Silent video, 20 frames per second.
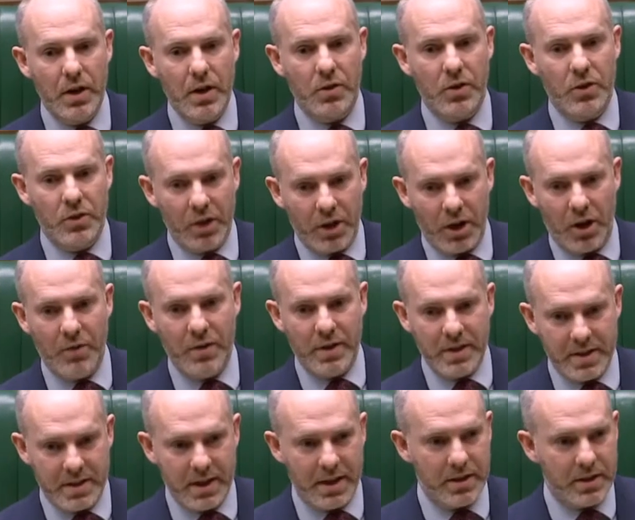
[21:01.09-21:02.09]
than the current
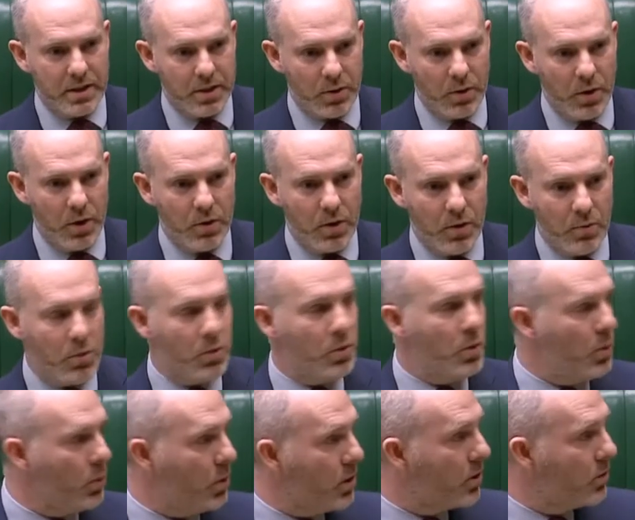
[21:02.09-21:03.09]
status quo that we're
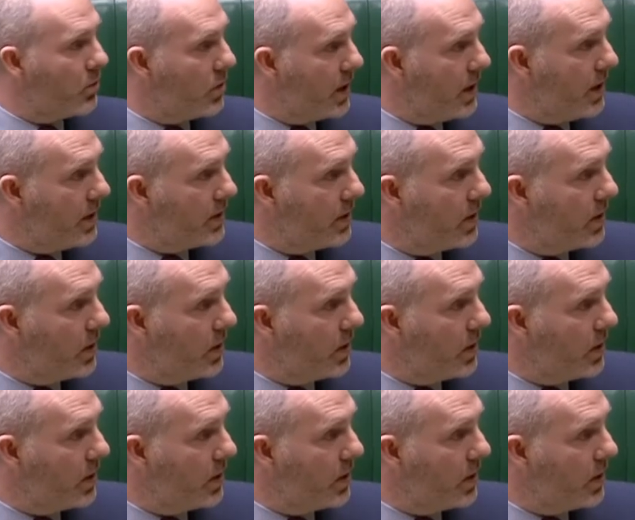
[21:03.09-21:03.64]
all agreed